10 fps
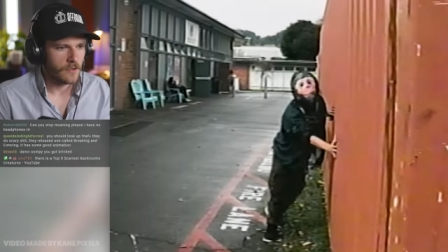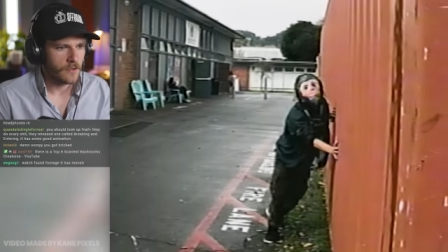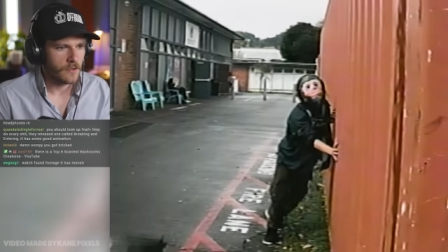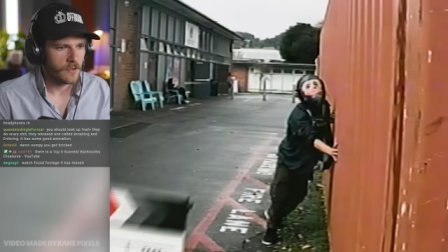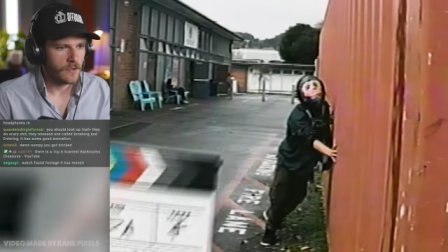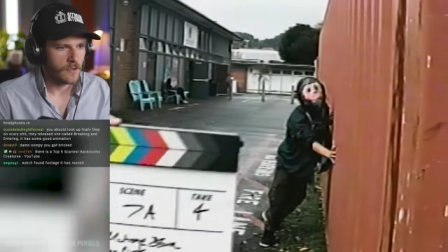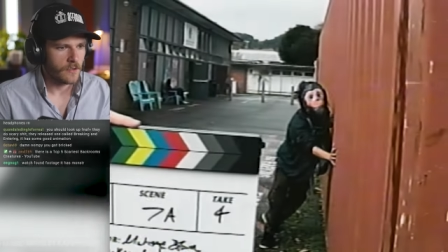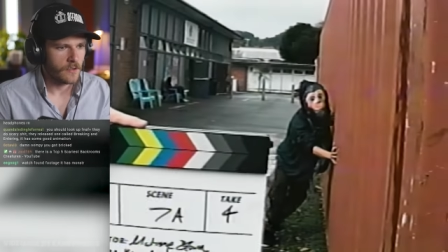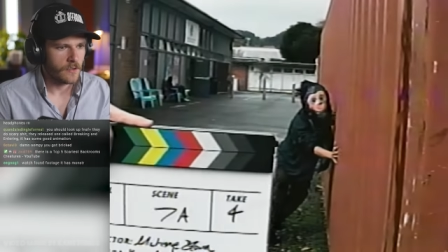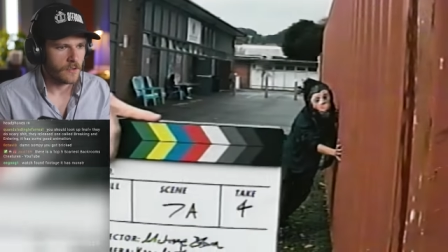Sound.
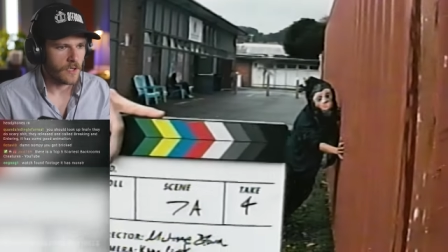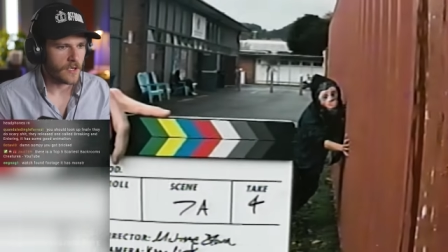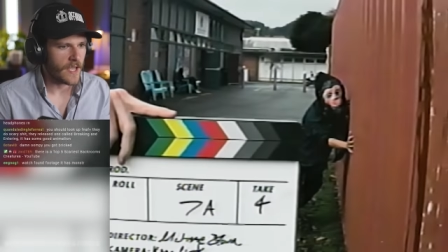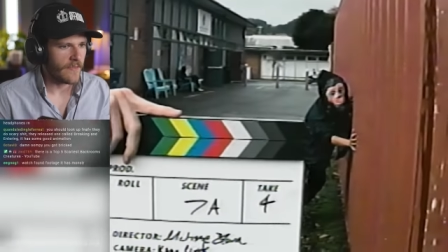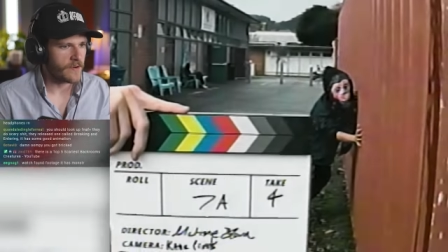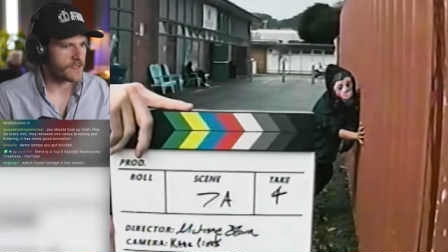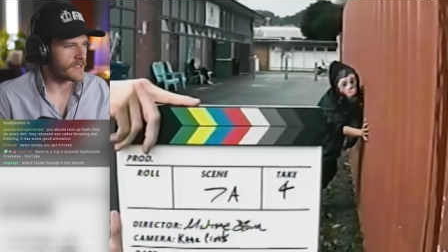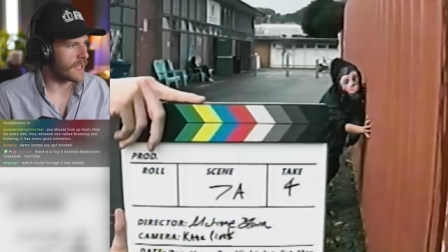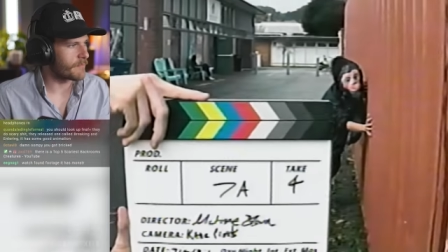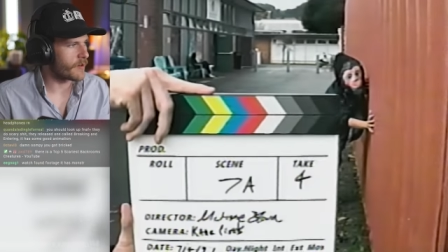Okay, Camera. there's a
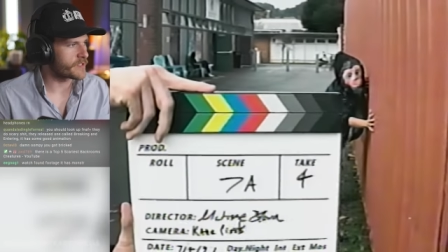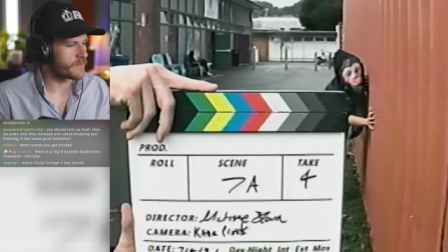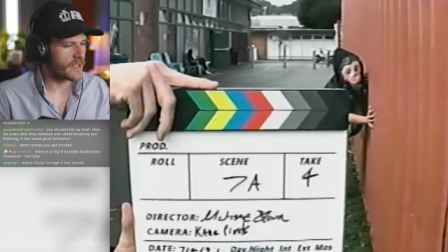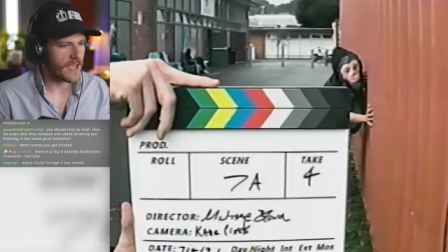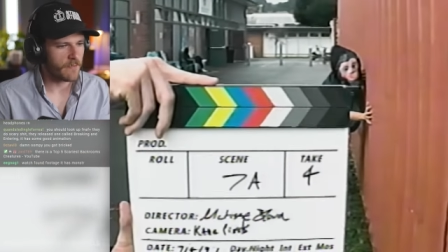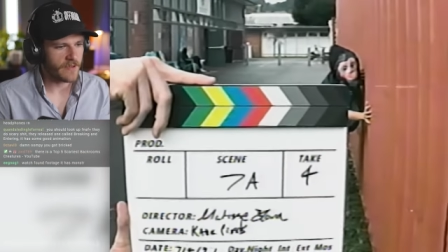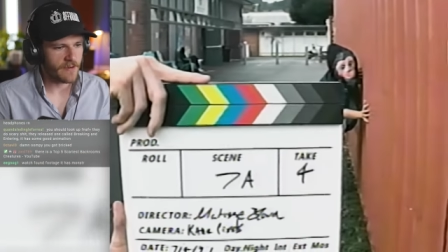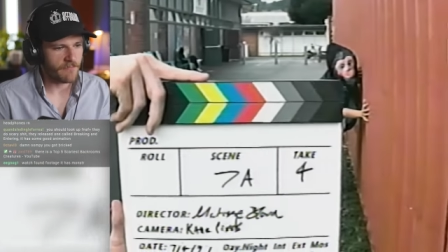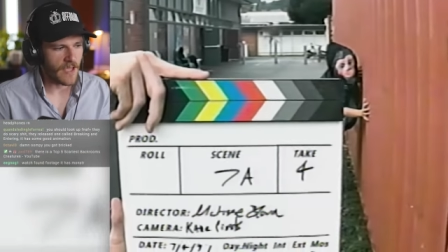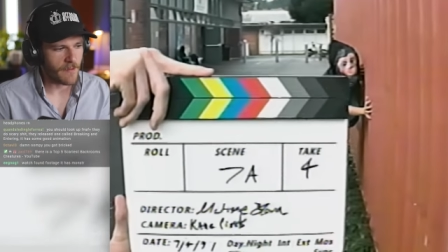Rolling. person with an, right. with
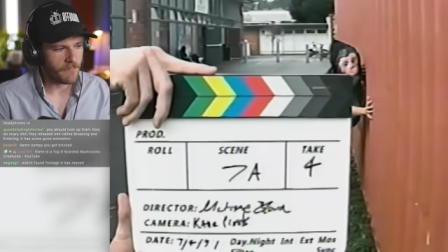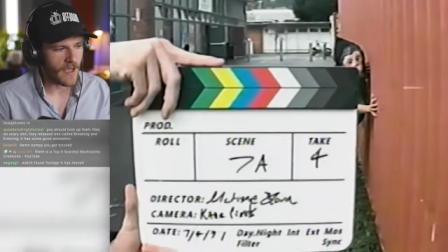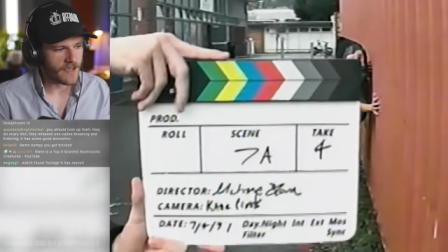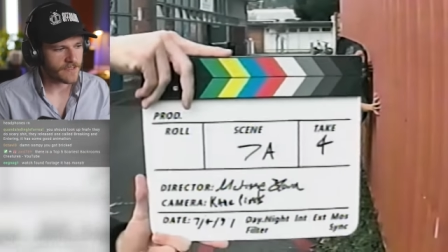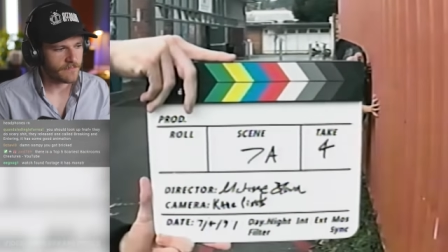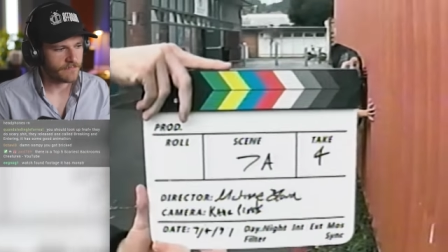an ape and mask.